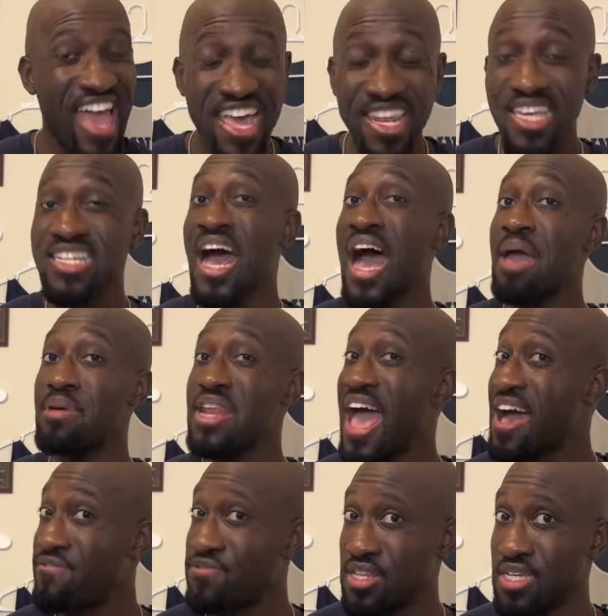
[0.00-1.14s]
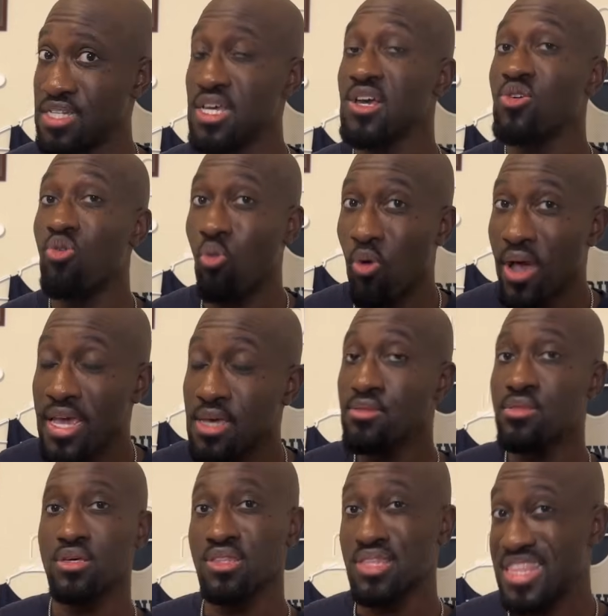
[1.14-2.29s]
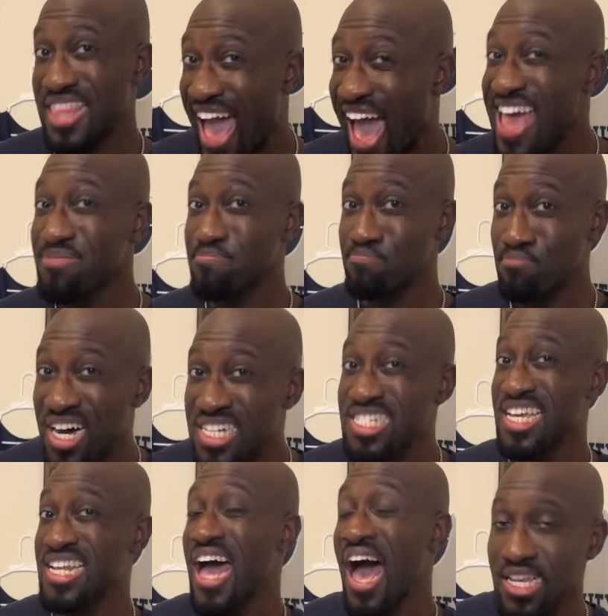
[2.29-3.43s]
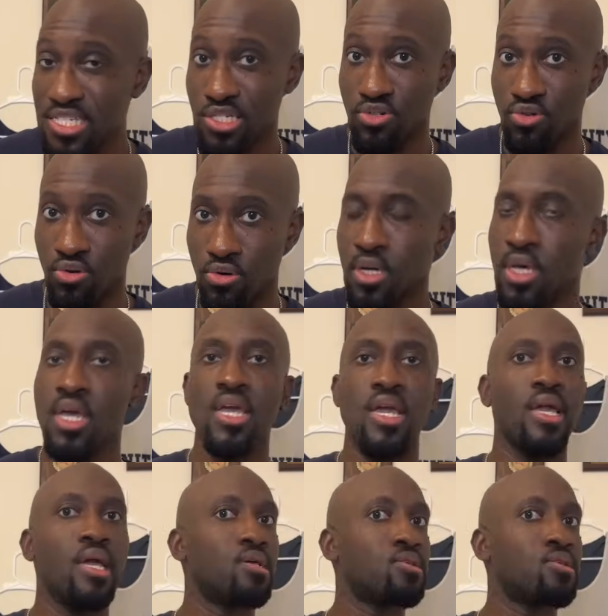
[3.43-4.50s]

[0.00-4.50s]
anytime an athlete wins that much in high school, it